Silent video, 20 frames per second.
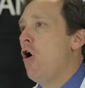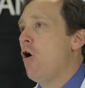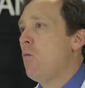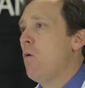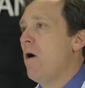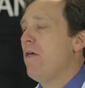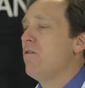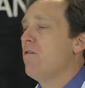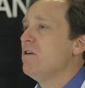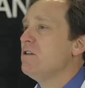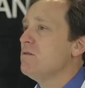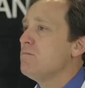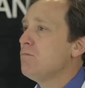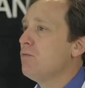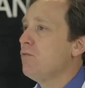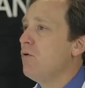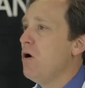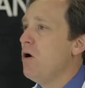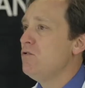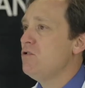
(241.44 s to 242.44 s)
or whether it's
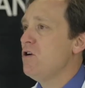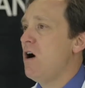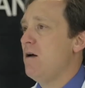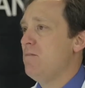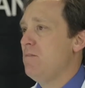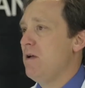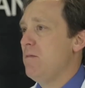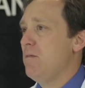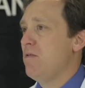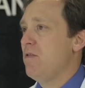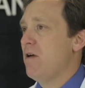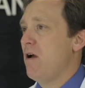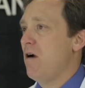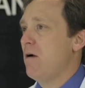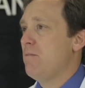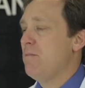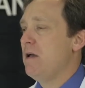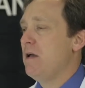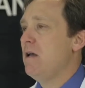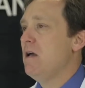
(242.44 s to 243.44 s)
proton beam
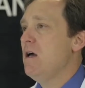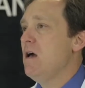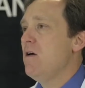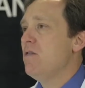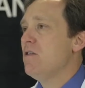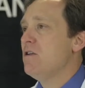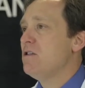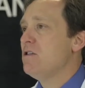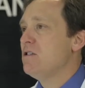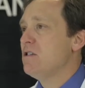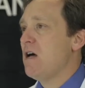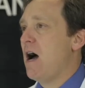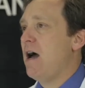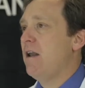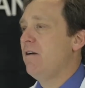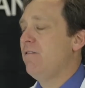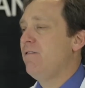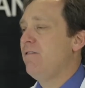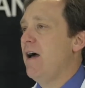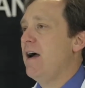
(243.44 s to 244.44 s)
therapy. The
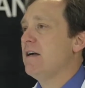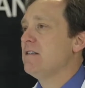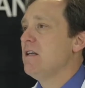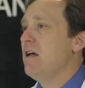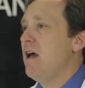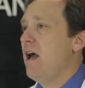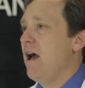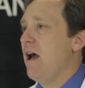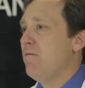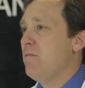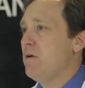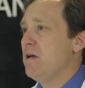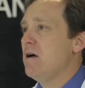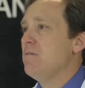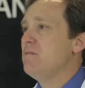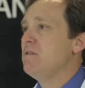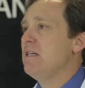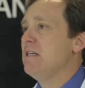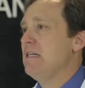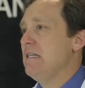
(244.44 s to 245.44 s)
side effects have
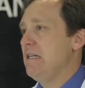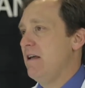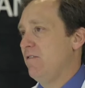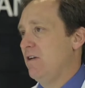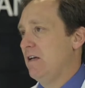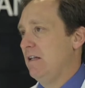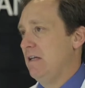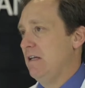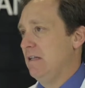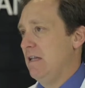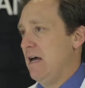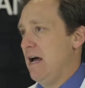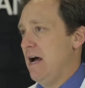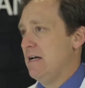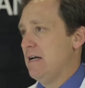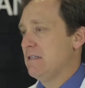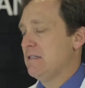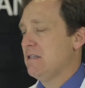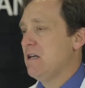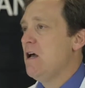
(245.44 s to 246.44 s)
become significantly
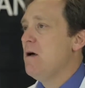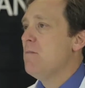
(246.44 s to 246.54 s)
less,